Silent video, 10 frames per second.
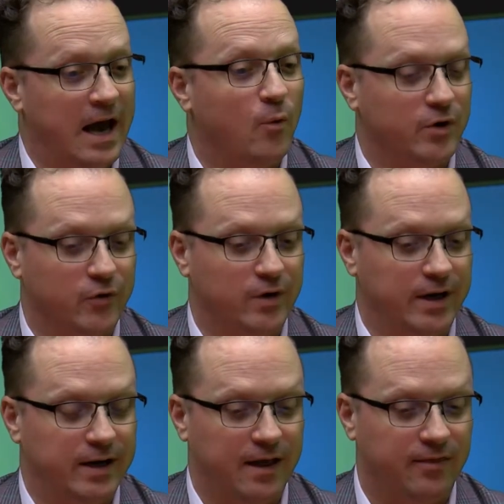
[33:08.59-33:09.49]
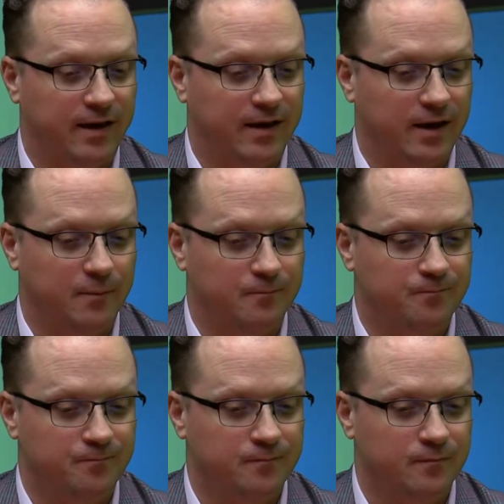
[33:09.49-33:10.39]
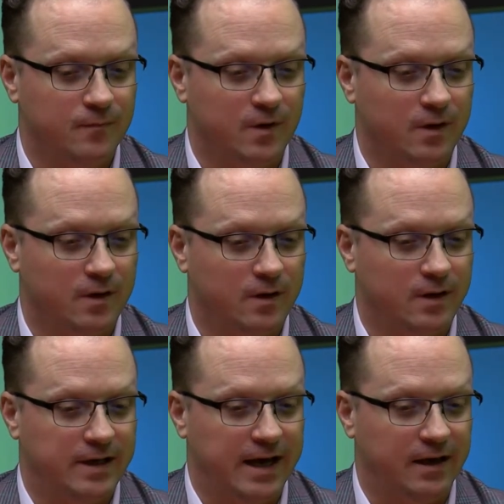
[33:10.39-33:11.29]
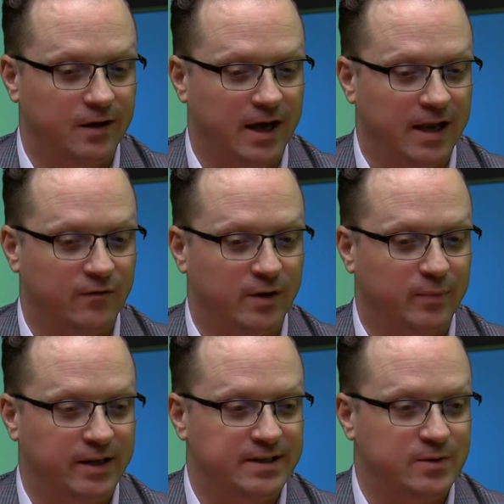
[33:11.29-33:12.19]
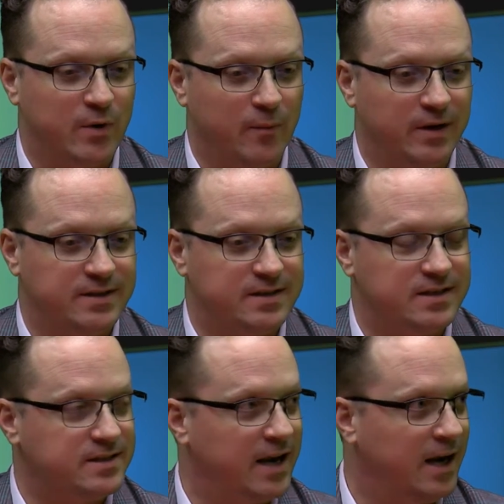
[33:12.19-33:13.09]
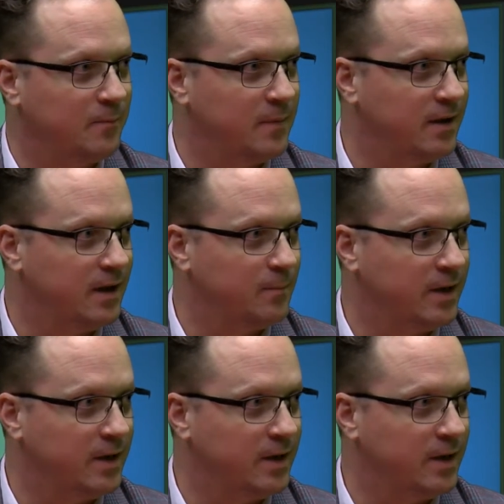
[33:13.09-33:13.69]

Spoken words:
would agree. I think, not every police department is the same. I mean,